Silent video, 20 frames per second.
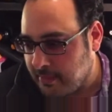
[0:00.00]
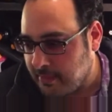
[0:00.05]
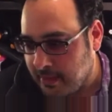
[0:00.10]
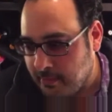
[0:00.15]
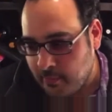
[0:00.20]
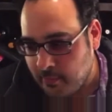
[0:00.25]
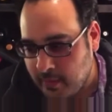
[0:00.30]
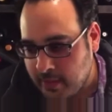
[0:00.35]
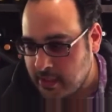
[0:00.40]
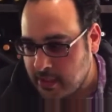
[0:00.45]
Uh,
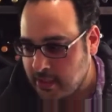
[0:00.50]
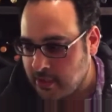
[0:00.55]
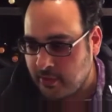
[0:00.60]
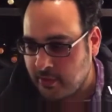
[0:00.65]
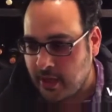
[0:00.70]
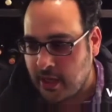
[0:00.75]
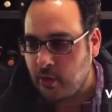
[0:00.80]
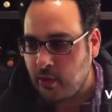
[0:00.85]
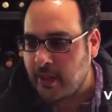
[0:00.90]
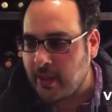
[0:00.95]
you know, the
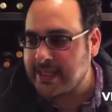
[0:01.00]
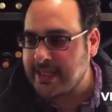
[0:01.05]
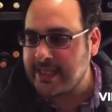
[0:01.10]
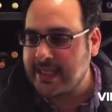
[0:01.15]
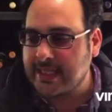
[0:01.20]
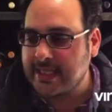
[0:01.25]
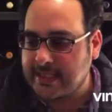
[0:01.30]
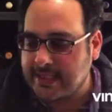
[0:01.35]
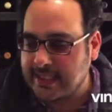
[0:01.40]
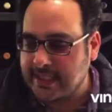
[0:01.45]
whole idea
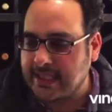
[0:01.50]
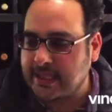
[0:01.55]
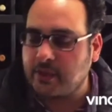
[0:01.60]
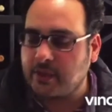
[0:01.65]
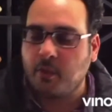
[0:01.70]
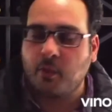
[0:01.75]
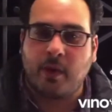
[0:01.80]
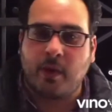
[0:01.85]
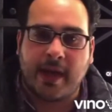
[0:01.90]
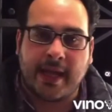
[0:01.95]
is to get the
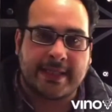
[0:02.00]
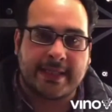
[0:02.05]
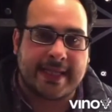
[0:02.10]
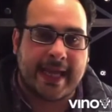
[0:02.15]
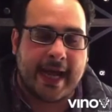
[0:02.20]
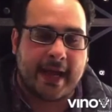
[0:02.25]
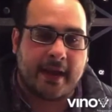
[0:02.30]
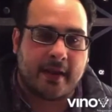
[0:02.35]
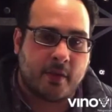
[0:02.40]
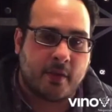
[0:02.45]
wines
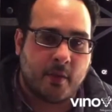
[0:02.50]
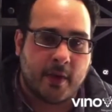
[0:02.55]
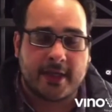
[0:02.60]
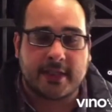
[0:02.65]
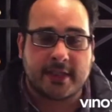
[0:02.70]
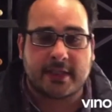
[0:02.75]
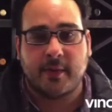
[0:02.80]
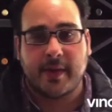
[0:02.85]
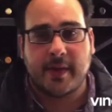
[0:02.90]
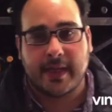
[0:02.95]
out of the way
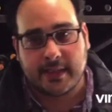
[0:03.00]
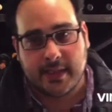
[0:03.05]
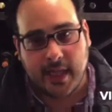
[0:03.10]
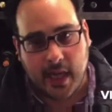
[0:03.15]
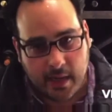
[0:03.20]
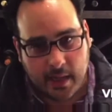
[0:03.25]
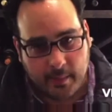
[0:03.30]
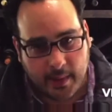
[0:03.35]
so we can talk about the